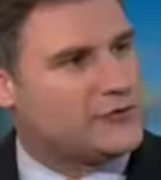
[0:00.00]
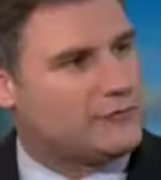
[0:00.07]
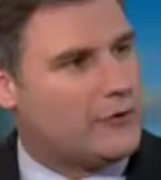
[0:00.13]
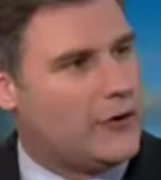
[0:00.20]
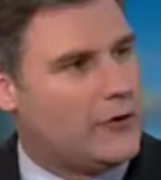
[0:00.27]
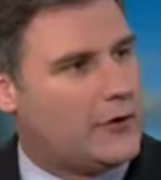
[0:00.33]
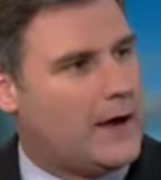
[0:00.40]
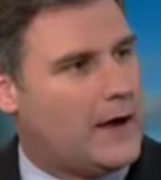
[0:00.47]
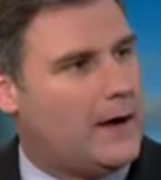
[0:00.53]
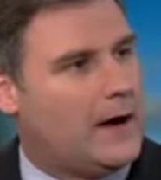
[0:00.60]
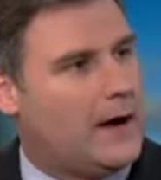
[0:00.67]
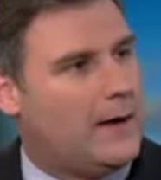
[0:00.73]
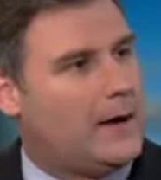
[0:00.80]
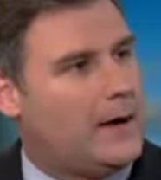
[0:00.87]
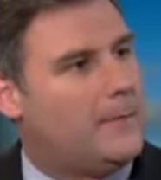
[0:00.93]
wrote
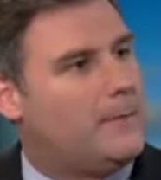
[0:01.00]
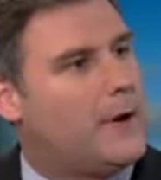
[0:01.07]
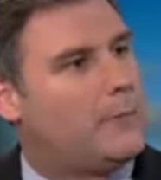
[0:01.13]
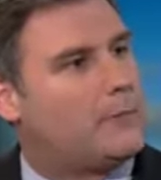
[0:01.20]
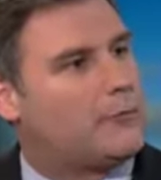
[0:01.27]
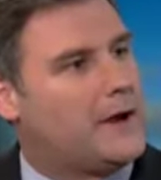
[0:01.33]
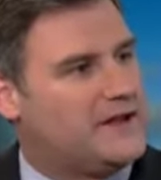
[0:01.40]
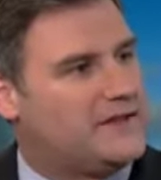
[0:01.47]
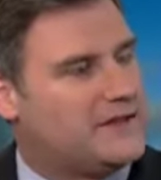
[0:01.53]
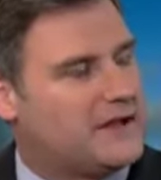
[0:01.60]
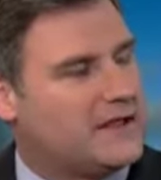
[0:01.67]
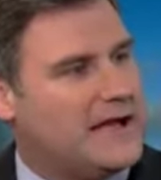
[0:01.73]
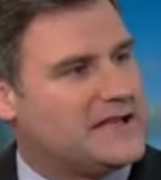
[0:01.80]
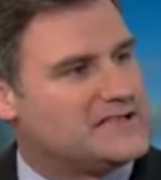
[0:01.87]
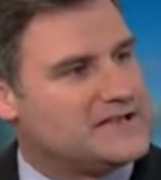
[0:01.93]
about breaking the
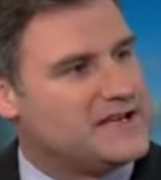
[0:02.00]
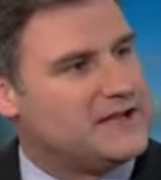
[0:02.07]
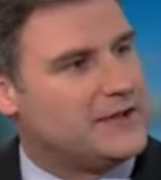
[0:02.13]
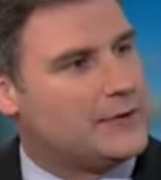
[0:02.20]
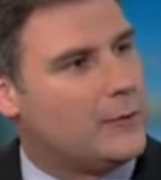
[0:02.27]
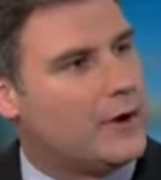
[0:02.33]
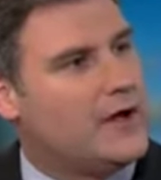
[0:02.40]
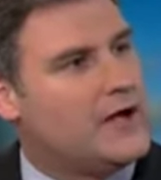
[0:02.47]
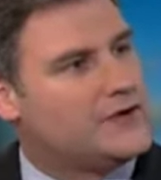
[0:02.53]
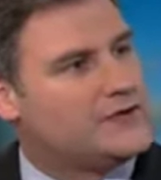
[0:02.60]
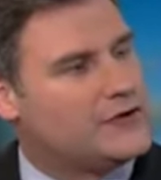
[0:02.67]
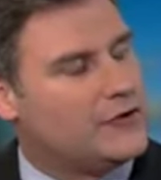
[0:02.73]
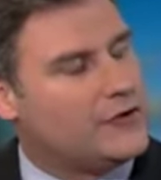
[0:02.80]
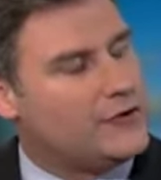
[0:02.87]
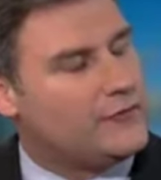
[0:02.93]
glass ceiling, where
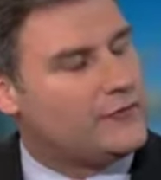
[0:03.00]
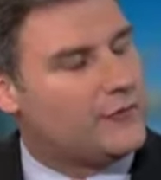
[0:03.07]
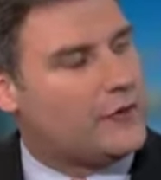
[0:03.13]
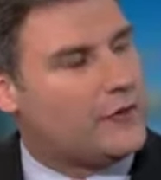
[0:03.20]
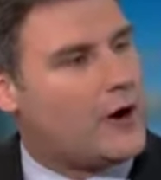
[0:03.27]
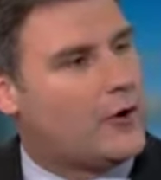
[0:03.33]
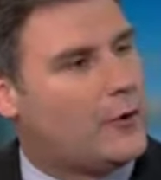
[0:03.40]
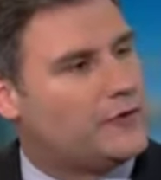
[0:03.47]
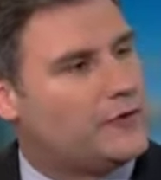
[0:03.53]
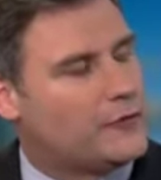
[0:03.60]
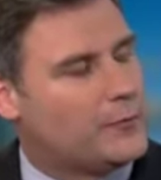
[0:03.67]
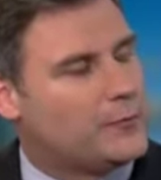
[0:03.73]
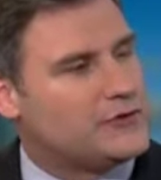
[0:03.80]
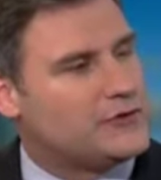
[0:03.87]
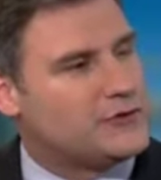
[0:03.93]
Jolene Ferraro on
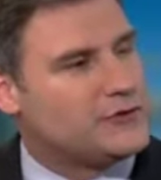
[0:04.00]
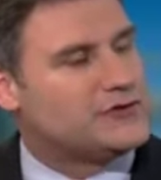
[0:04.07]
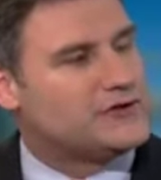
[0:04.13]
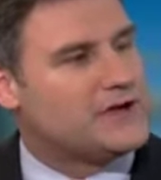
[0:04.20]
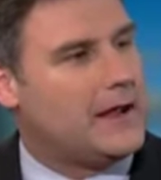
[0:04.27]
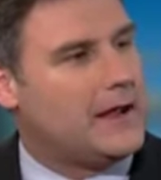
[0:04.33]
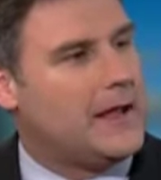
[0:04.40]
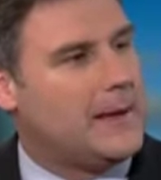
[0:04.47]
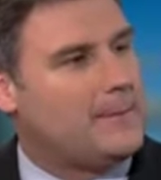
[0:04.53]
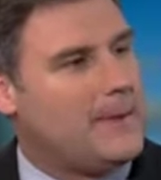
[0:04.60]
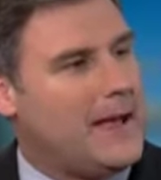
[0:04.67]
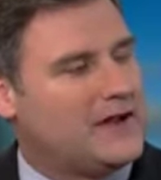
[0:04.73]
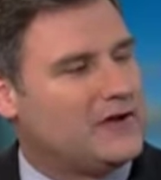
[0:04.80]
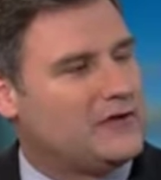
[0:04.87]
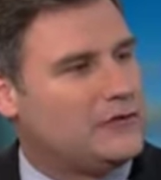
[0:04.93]
Super Tuesday
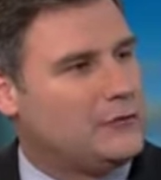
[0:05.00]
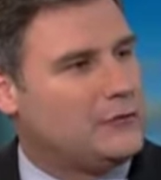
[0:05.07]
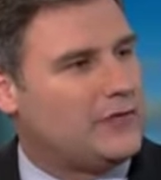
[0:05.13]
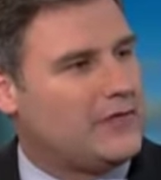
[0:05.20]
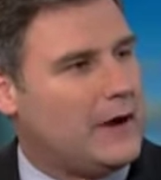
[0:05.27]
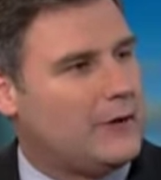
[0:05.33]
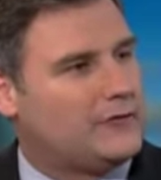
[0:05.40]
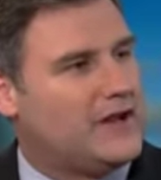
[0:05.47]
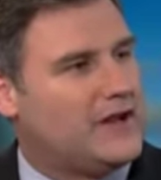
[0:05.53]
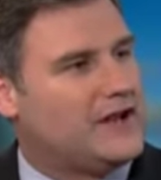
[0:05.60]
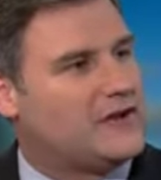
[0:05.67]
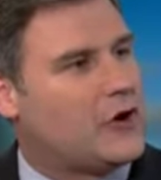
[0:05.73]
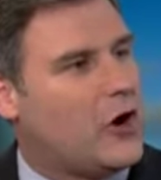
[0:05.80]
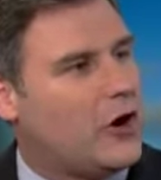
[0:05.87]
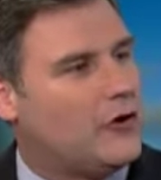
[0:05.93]
back in
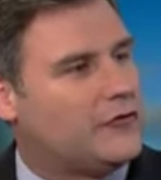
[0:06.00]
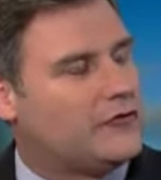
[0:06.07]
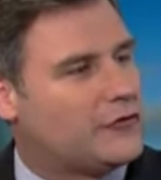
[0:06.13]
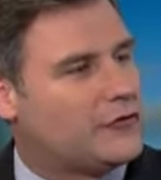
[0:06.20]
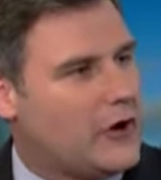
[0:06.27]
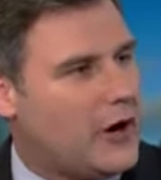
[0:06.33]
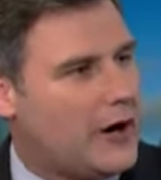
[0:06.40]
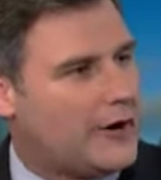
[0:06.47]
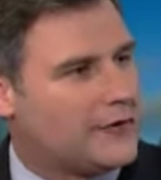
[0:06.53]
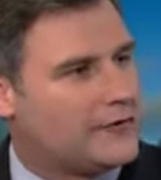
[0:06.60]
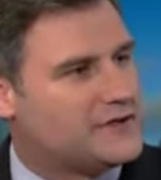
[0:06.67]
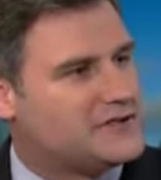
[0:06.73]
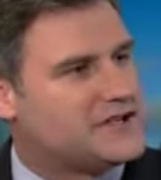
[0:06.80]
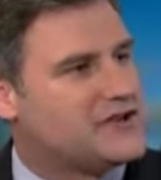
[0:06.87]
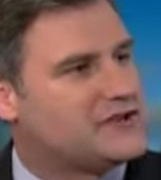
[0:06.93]
2008 calls her daughter
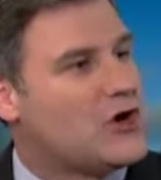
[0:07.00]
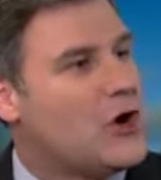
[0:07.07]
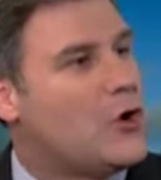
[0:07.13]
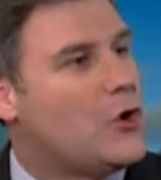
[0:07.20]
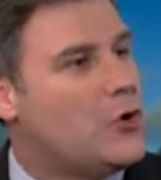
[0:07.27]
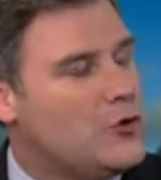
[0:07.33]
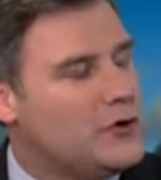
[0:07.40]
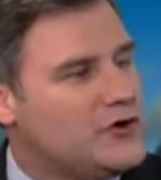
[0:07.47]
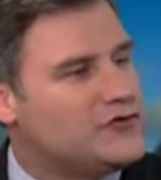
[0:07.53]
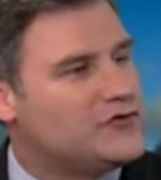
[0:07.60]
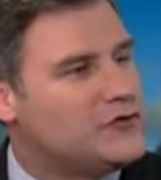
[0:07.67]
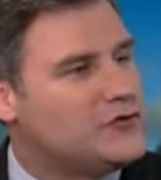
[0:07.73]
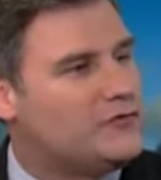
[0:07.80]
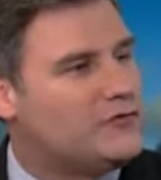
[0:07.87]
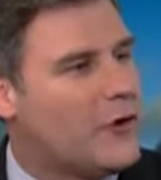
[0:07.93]
and says, "Who did
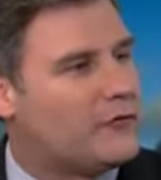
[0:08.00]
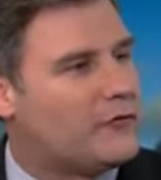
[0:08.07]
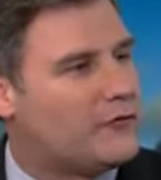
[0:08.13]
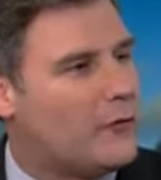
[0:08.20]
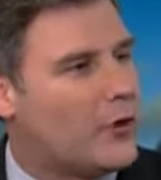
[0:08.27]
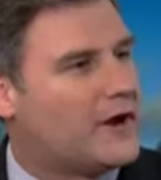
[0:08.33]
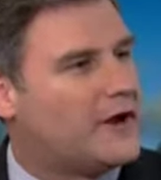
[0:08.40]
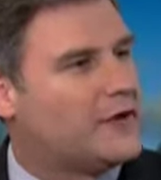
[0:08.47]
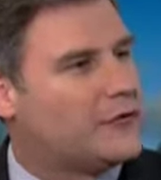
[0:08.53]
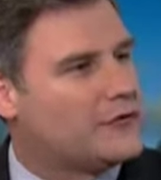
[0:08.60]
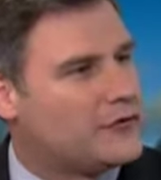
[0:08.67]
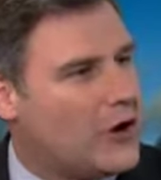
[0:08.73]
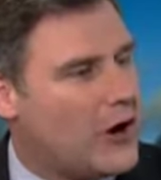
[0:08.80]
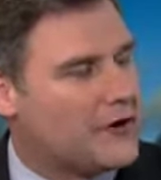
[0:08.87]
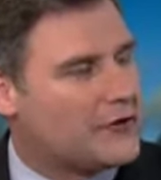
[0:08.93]
you vote for?" And her
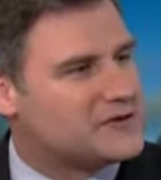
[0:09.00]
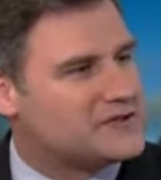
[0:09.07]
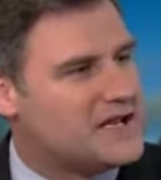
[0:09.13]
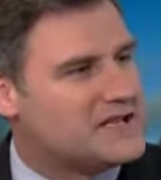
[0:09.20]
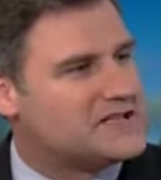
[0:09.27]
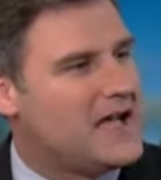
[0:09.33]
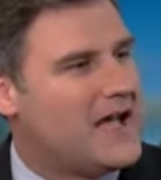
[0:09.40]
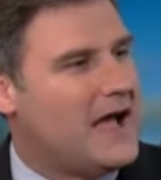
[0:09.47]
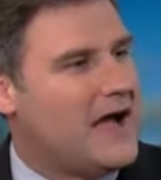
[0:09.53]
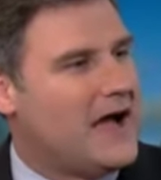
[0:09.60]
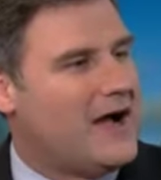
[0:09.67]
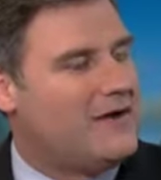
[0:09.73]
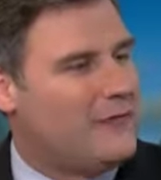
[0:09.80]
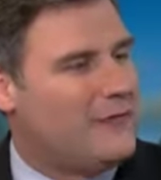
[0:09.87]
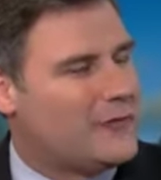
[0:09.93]
daughter says,
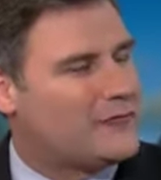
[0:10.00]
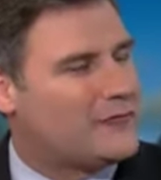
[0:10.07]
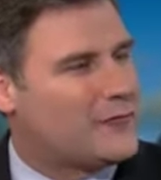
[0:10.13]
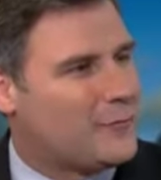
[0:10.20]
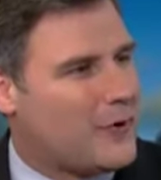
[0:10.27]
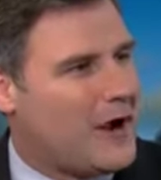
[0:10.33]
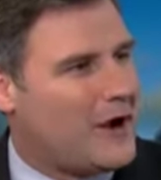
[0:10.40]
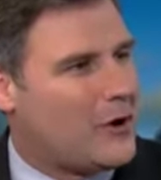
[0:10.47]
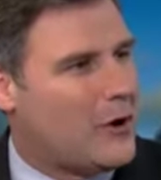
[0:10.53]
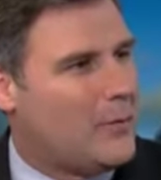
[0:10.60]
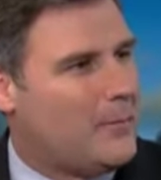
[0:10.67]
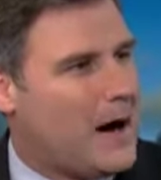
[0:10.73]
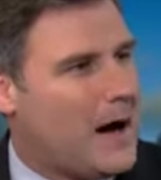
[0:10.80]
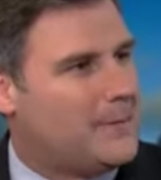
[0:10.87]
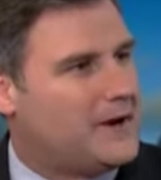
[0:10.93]
"I voted for Barack
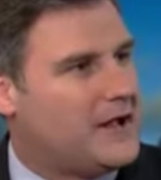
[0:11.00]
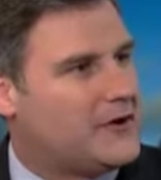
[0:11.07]
Obama." Now,